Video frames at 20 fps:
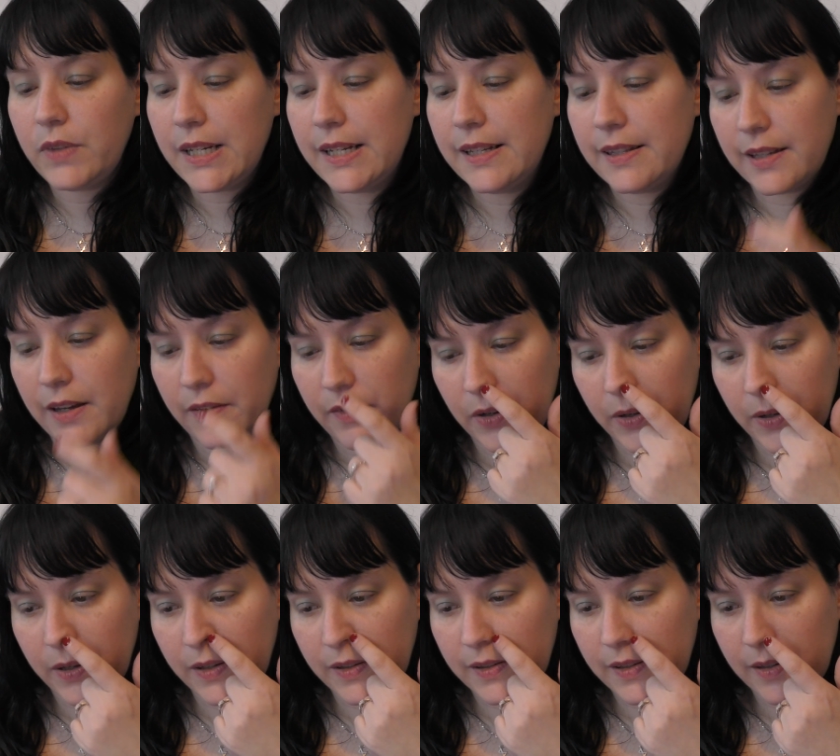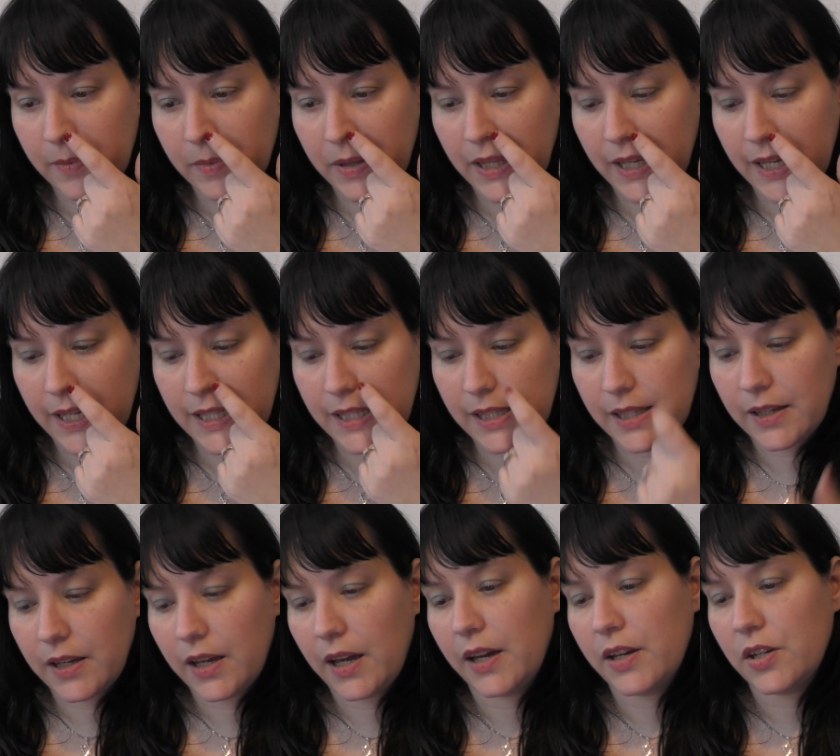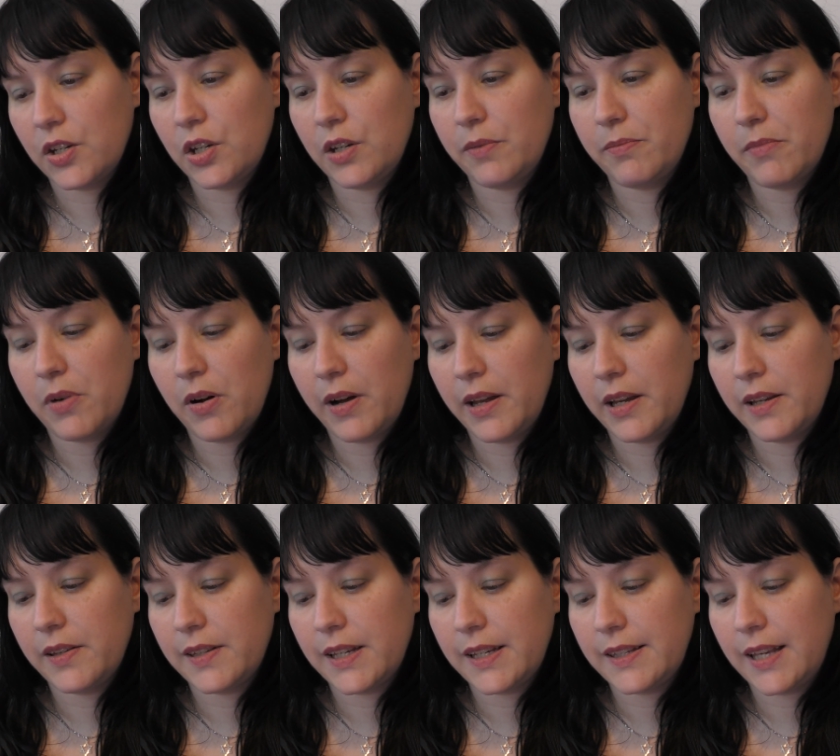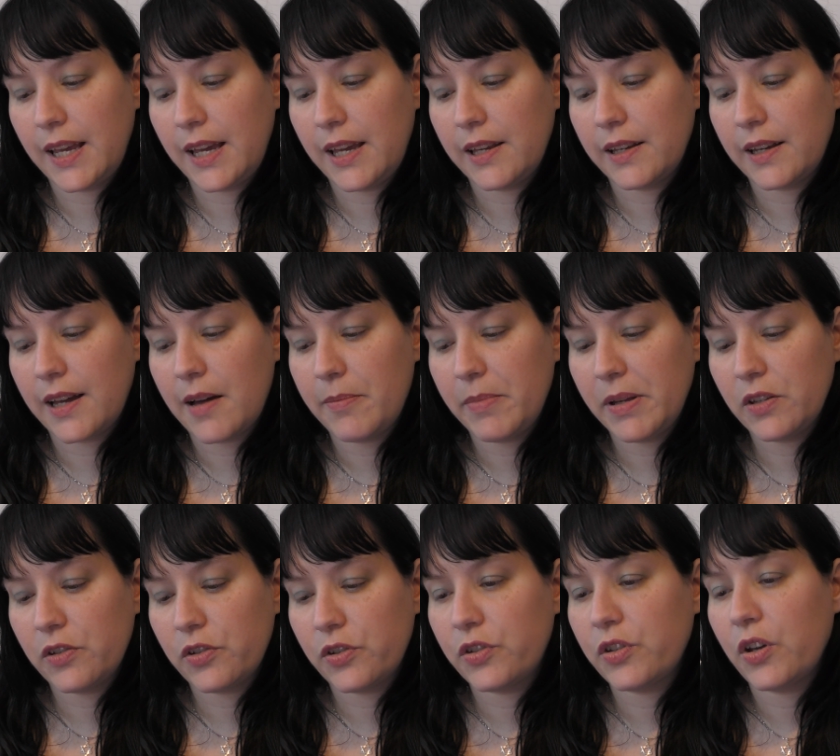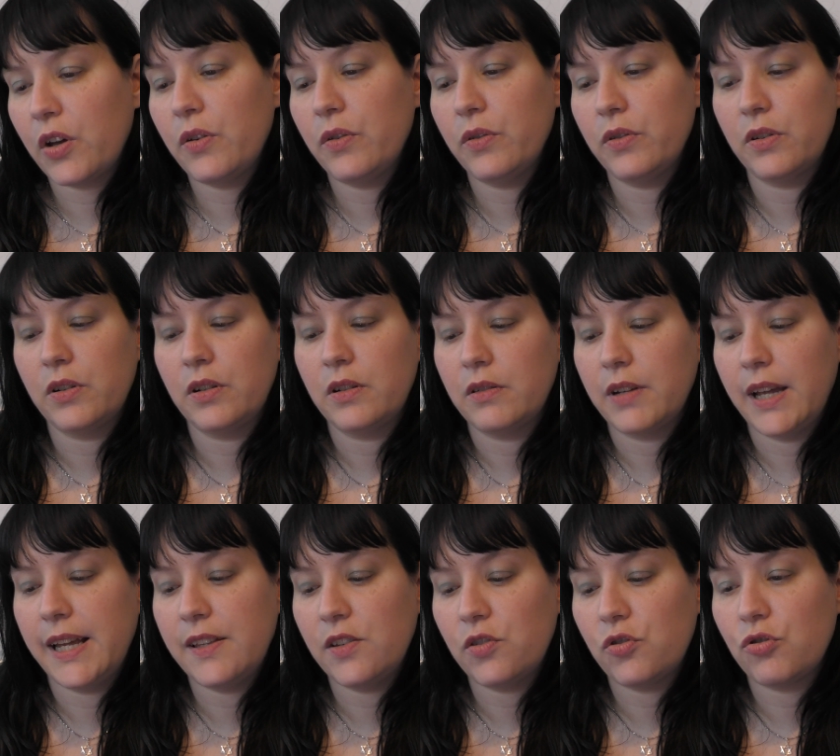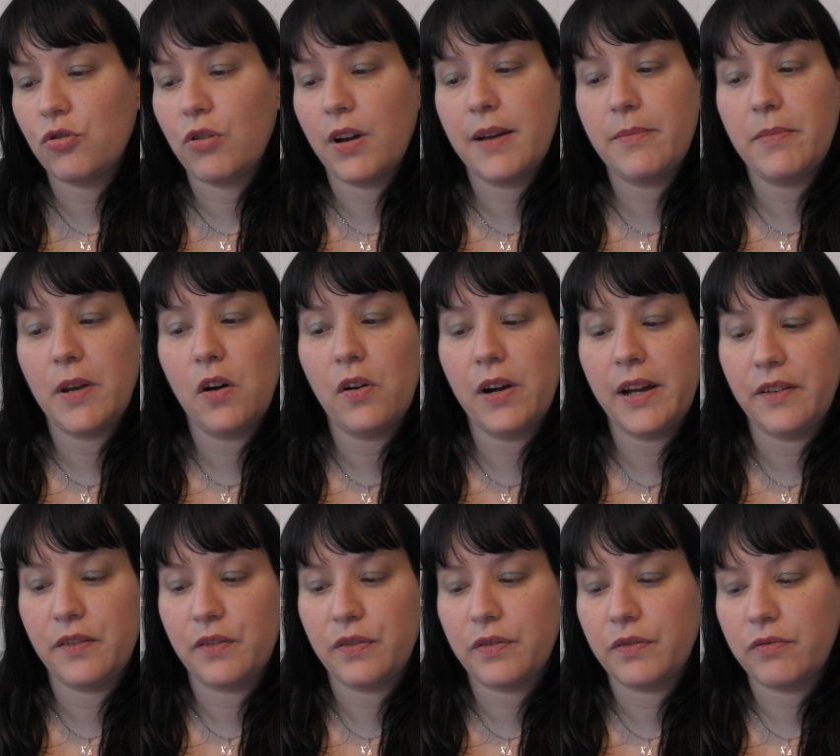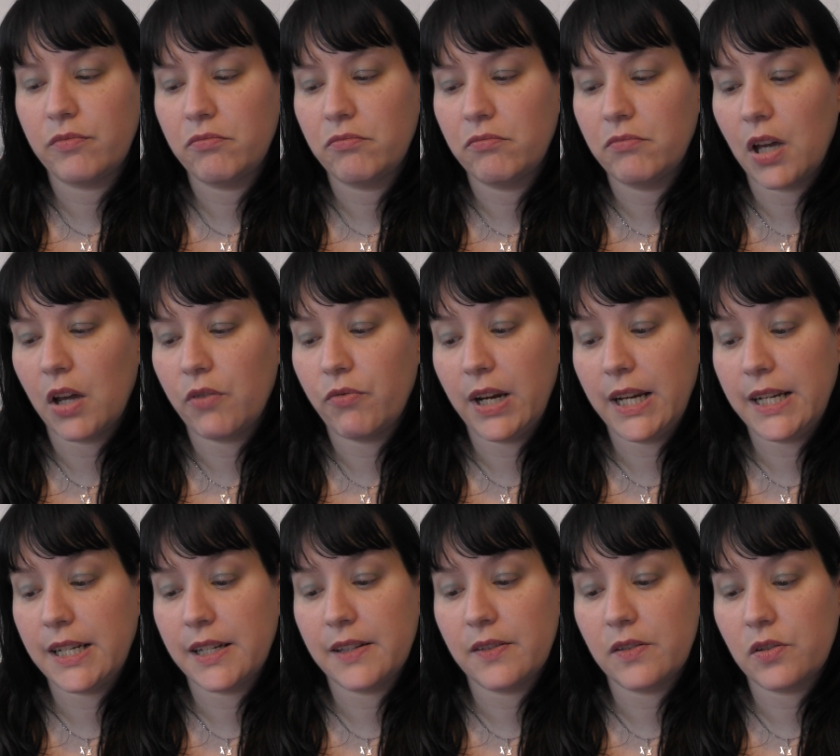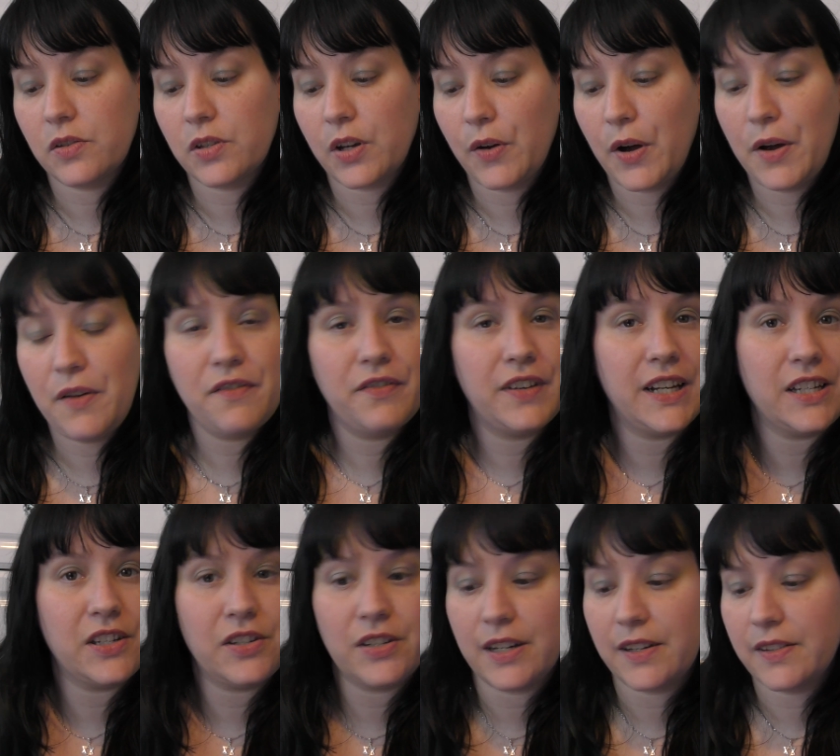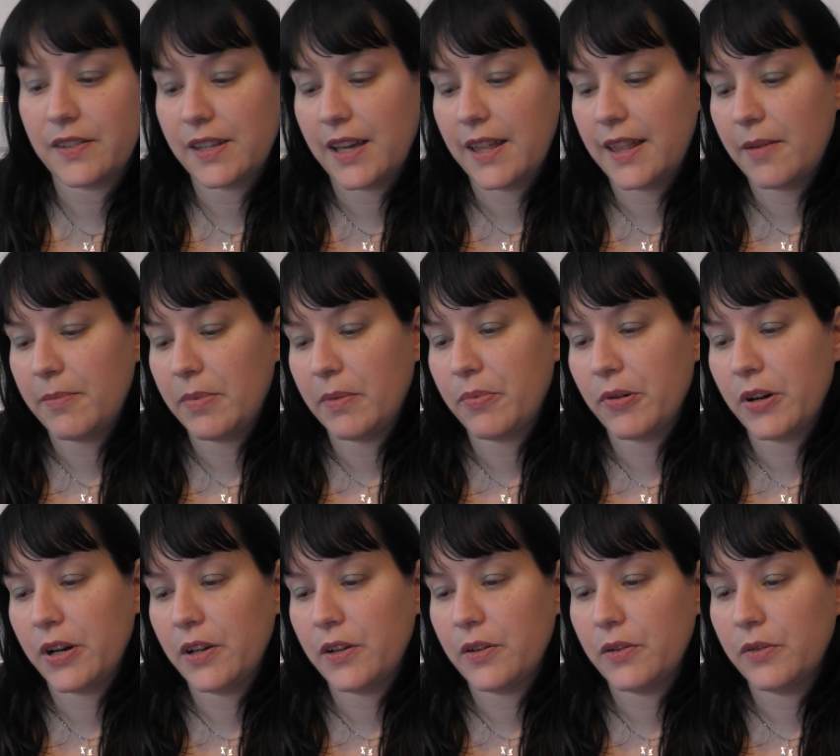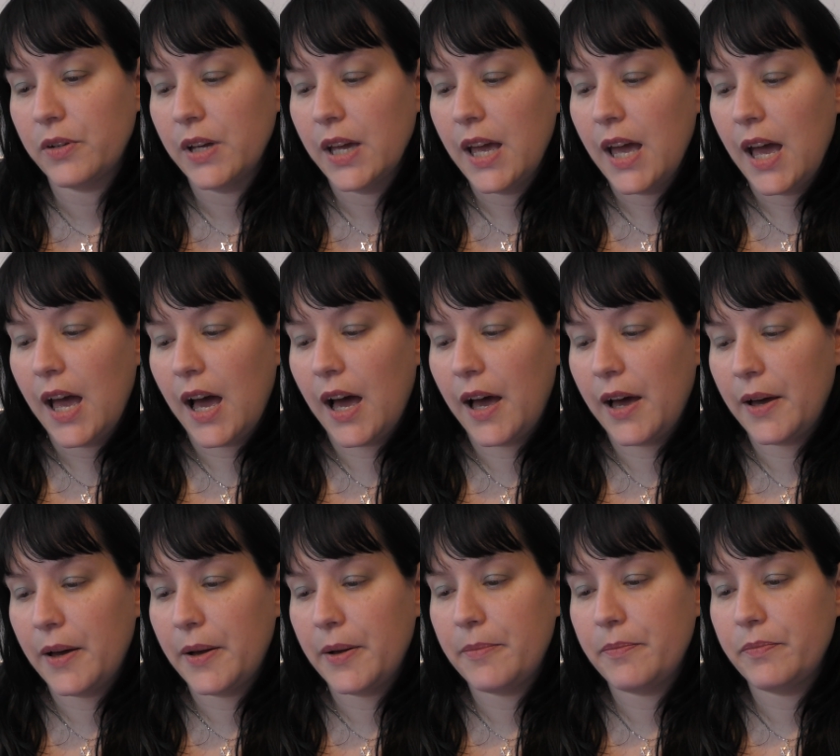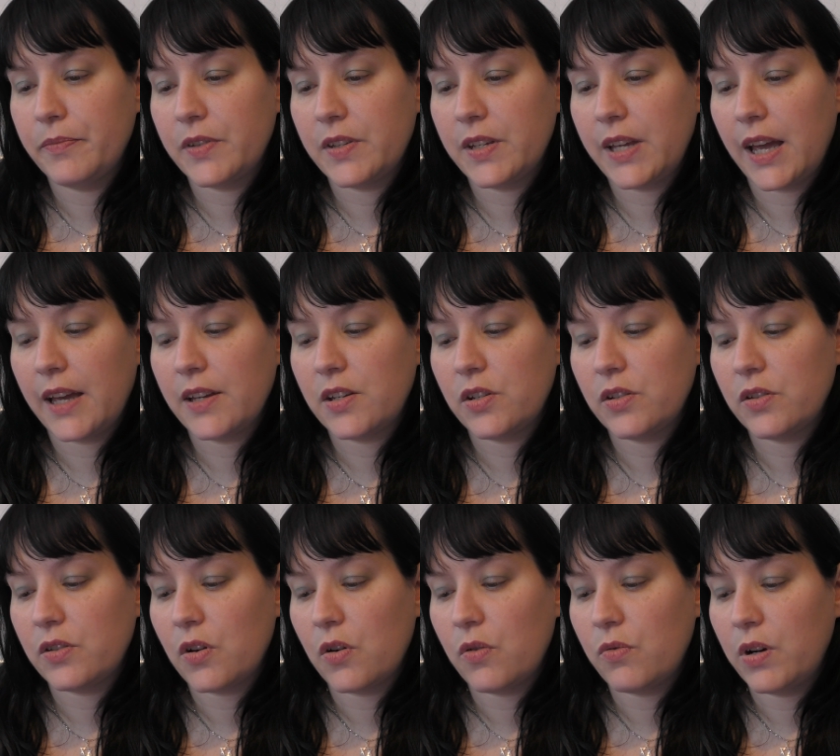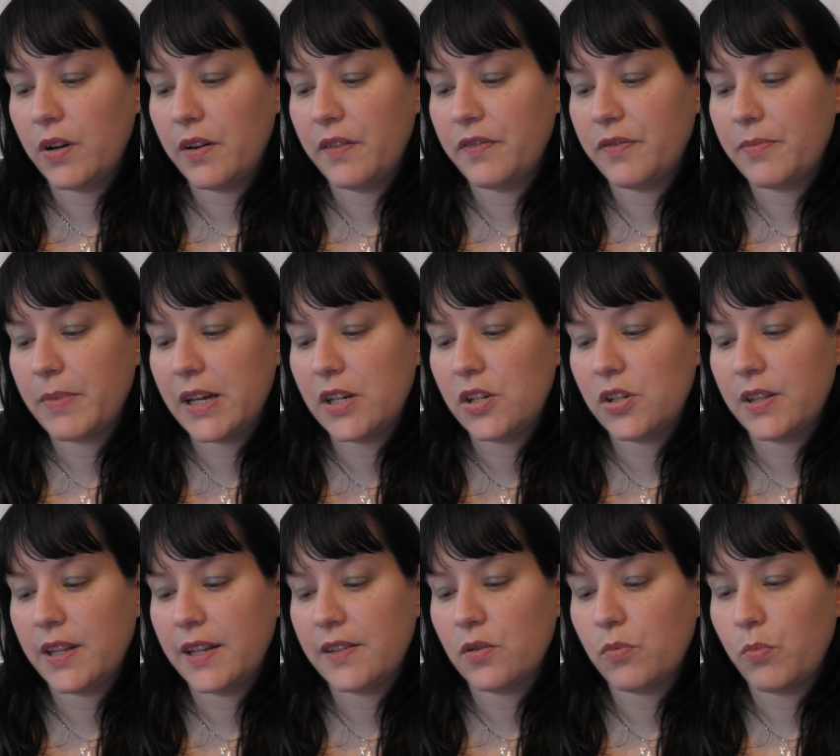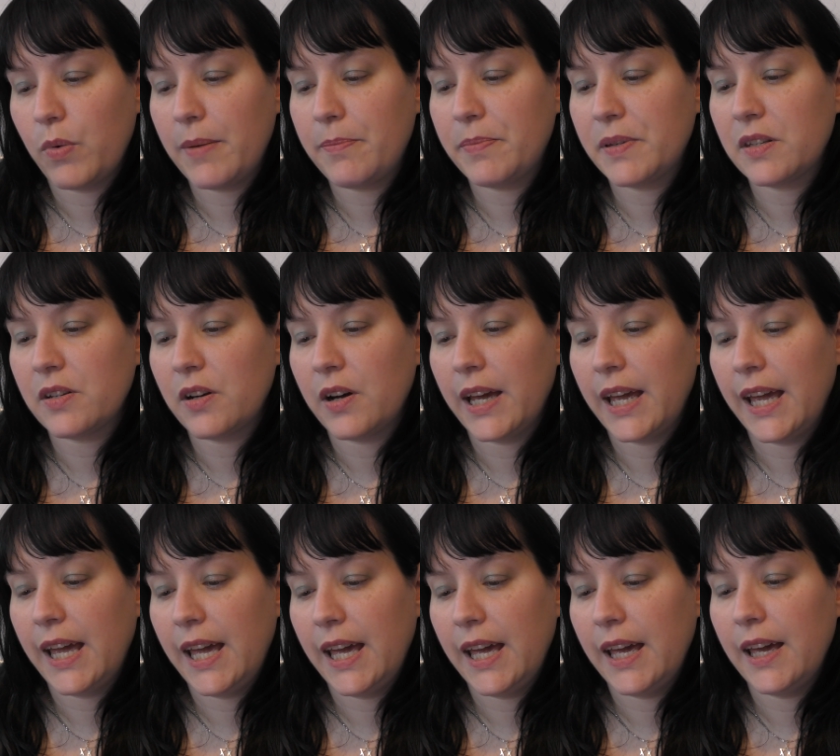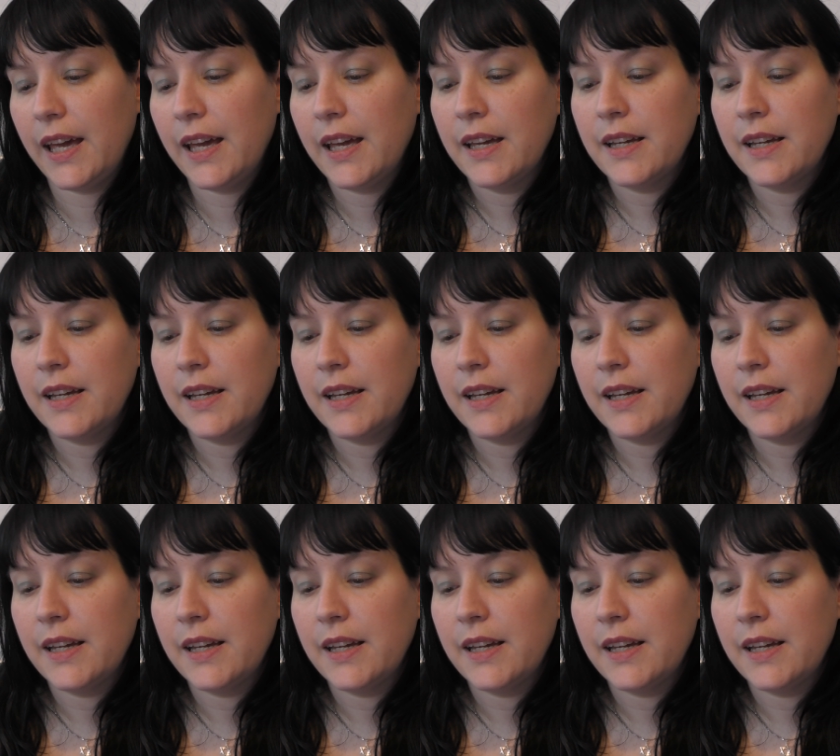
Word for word: let's have a look at some of these. Uh, she might, it says here, coming soon, Instagram live readings. So hopefully she does that. That'd be pretty cool. Um, so yeah, she's got all her information. There's a website here,